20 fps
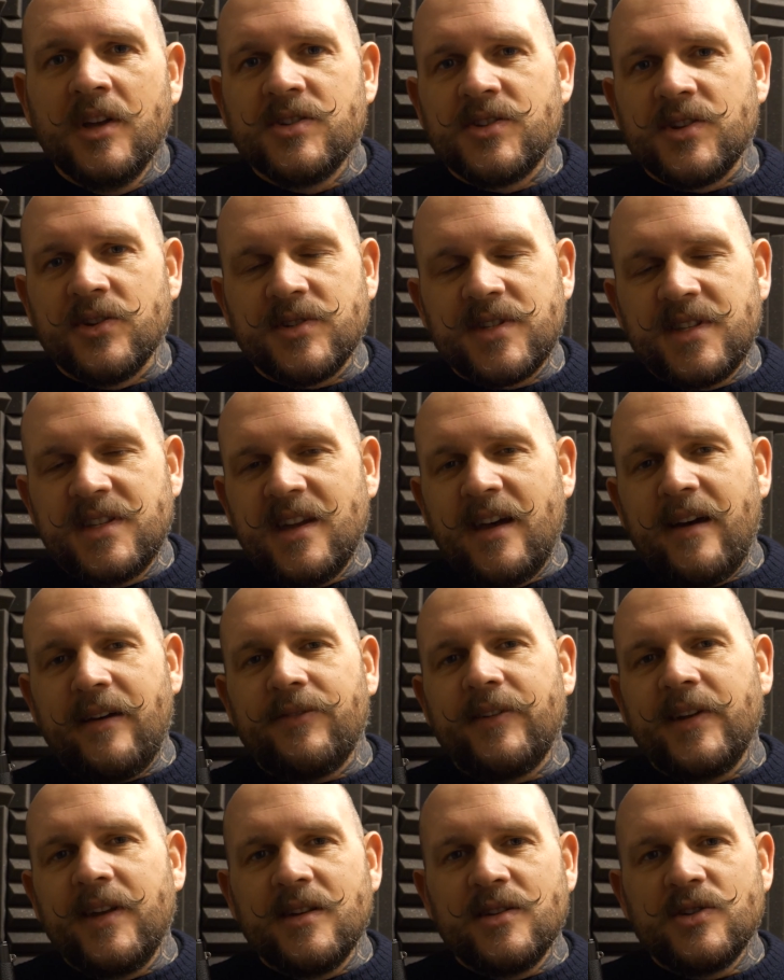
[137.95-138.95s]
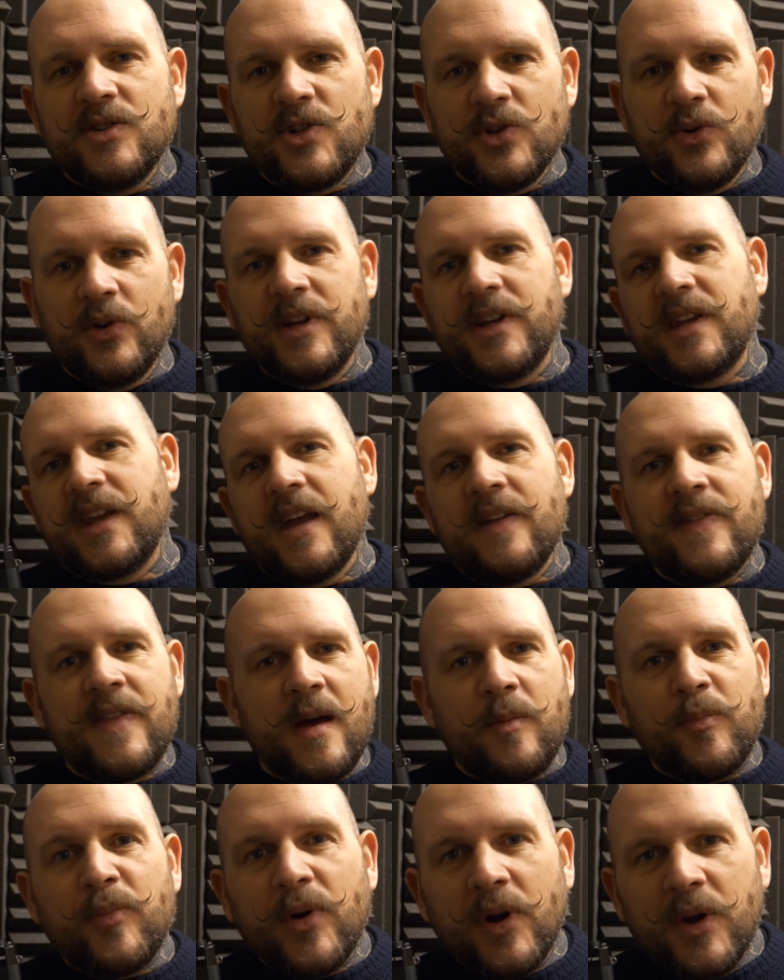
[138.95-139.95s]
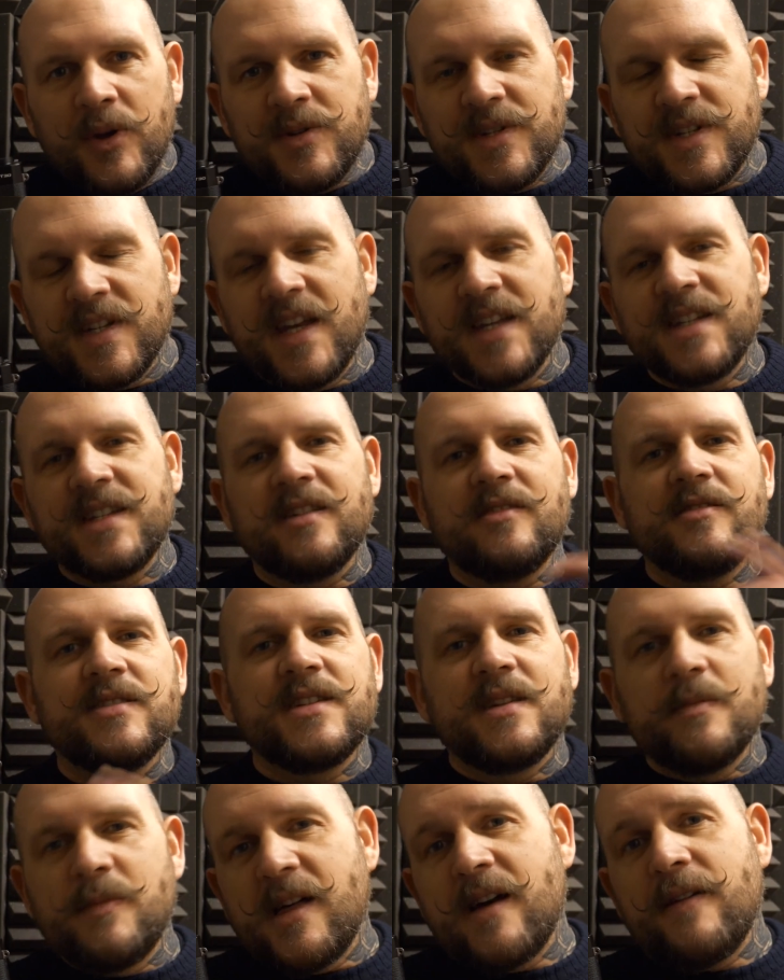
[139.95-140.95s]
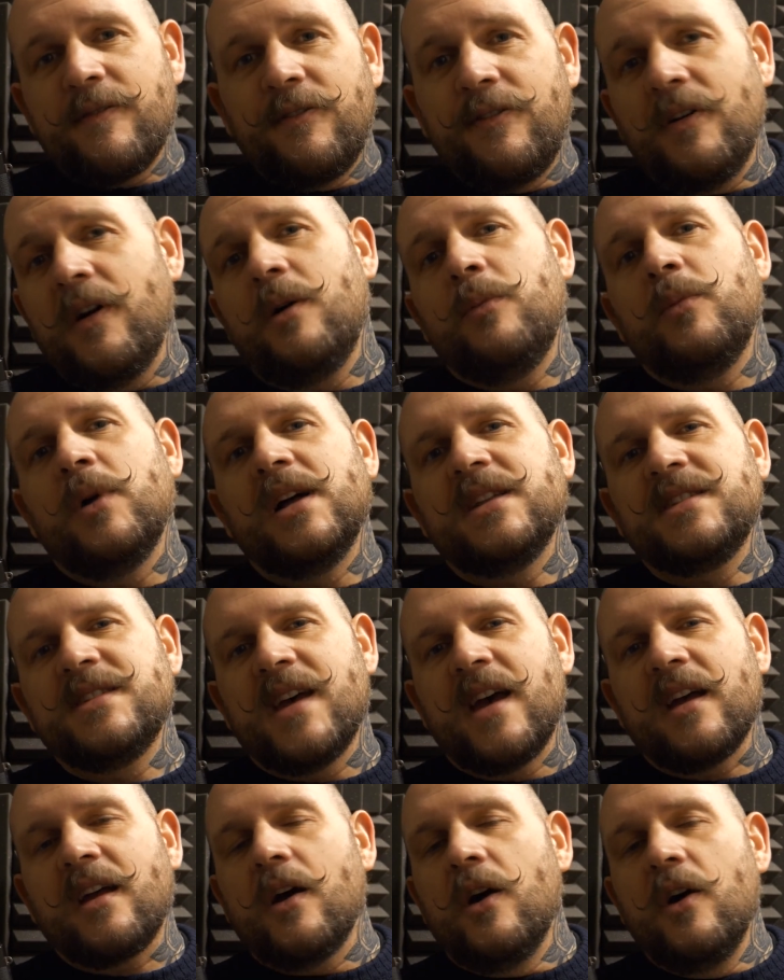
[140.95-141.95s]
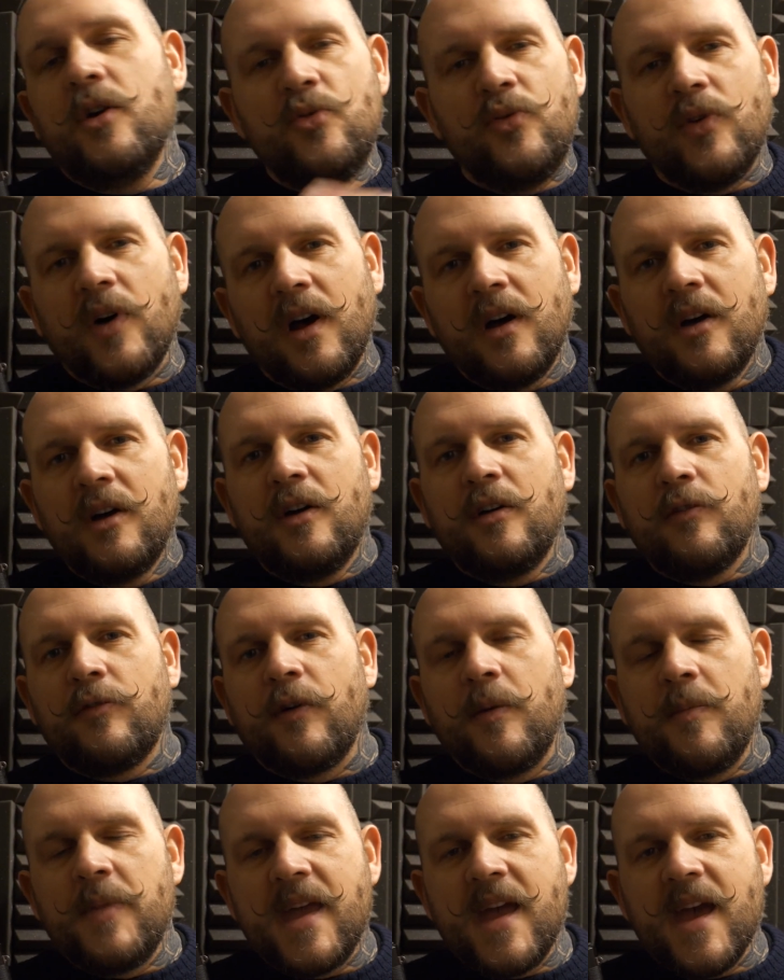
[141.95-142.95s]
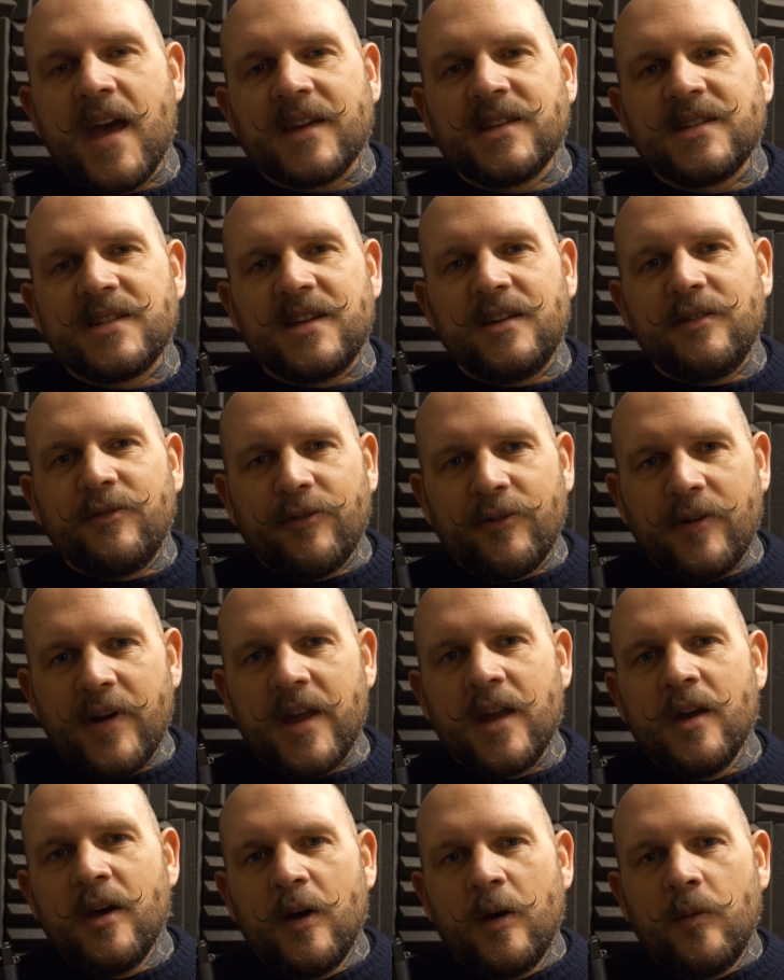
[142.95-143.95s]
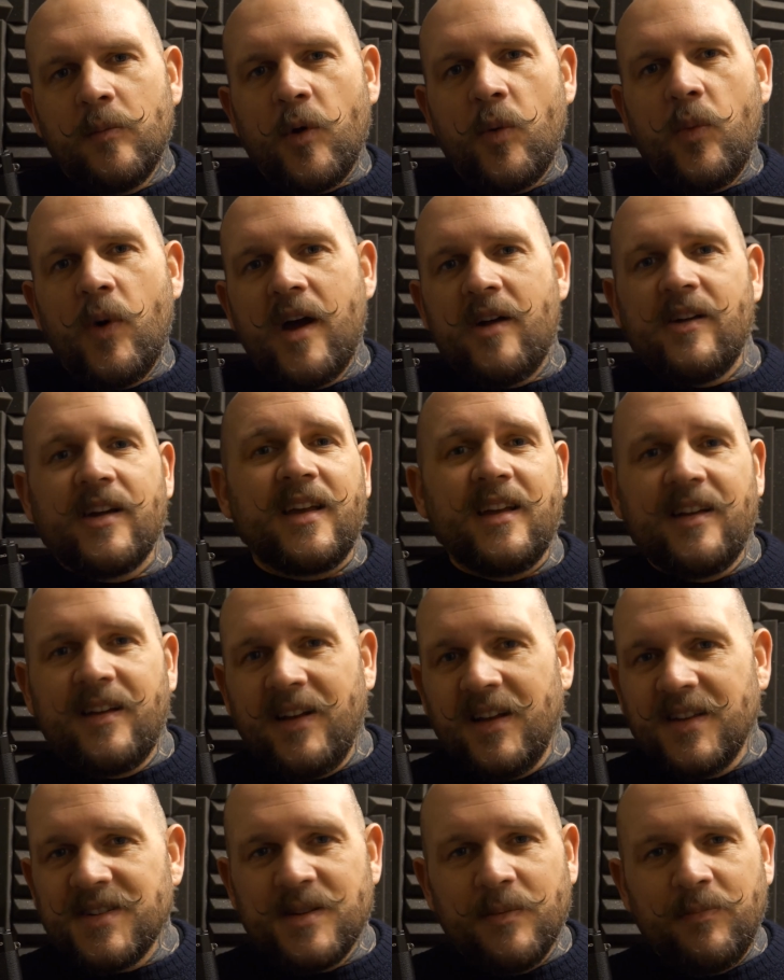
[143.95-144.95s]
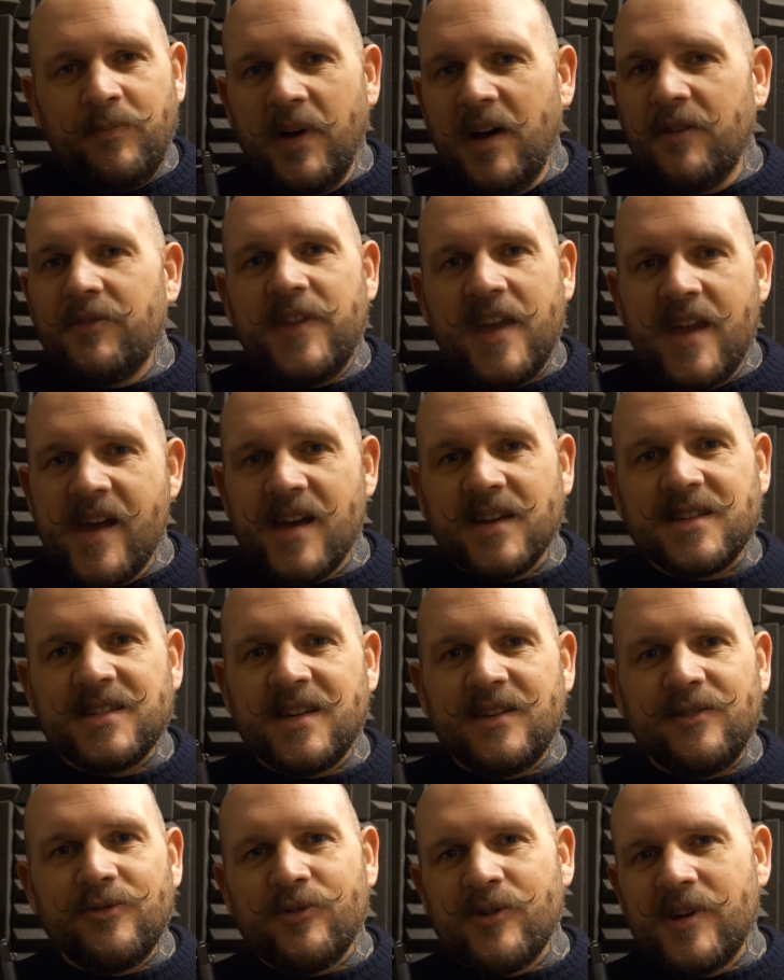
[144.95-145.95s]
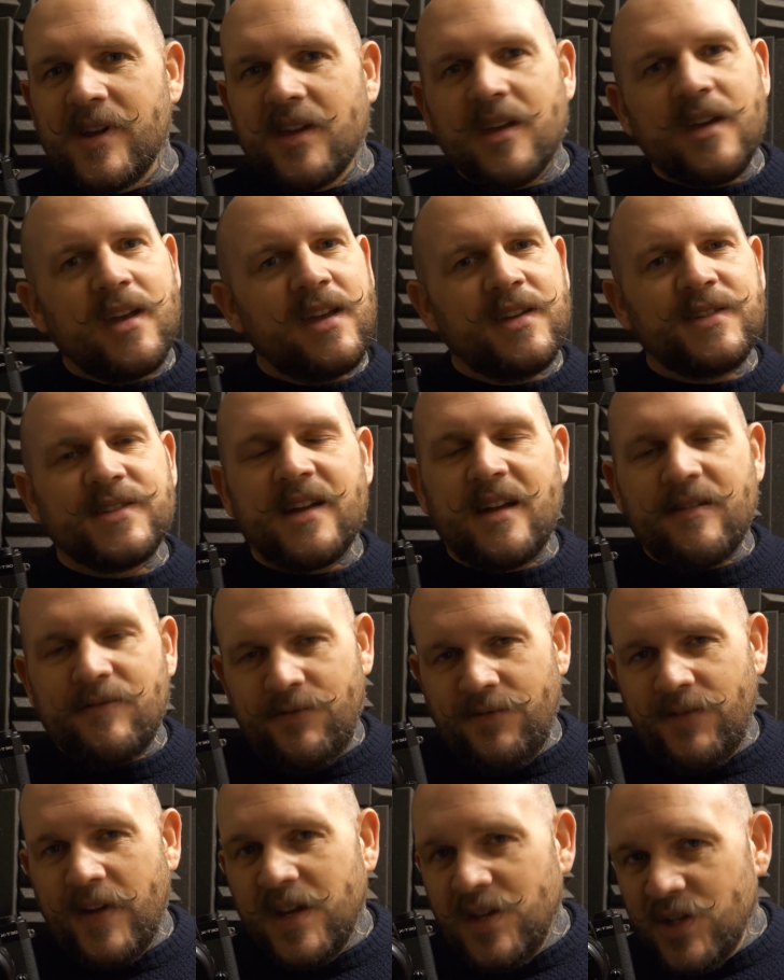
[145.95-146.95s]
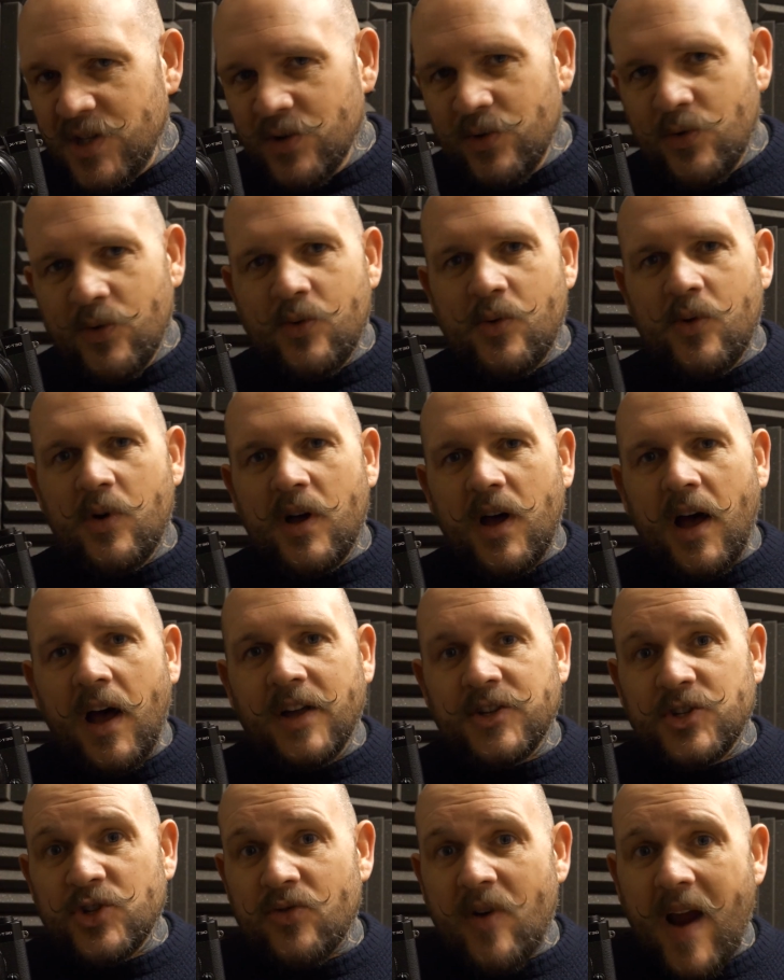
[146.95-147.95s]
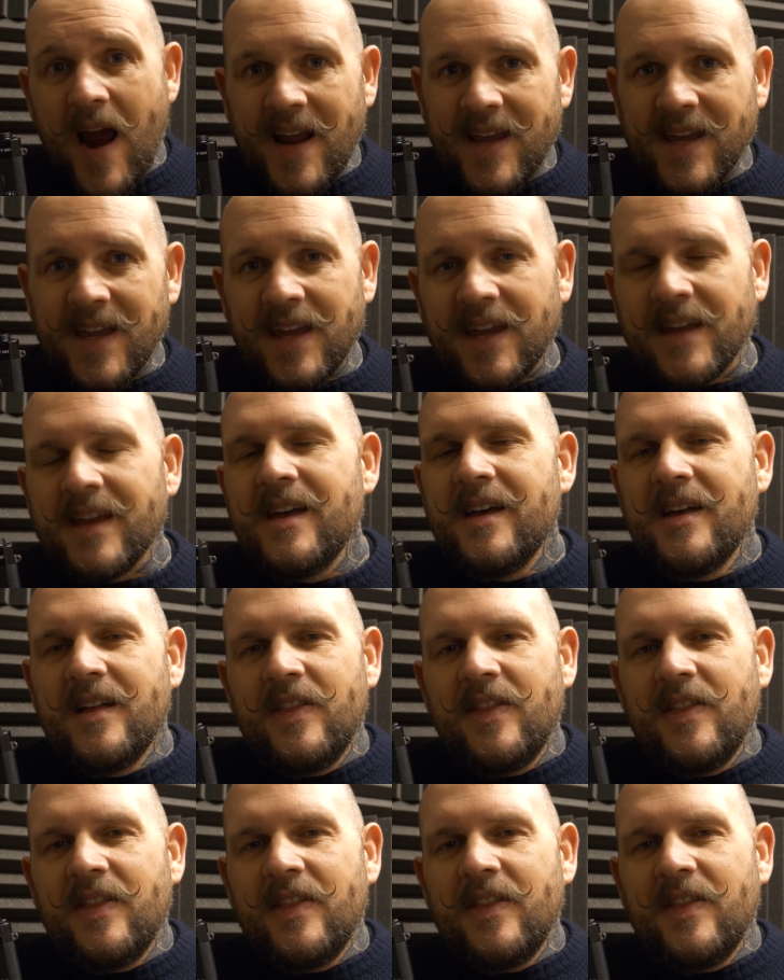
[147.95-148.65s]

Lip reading: So it's definitely enjoyed getting that processor and some of that firmware tech over from the X-T3. But where it cuts above the X-T3 is that facial tracking.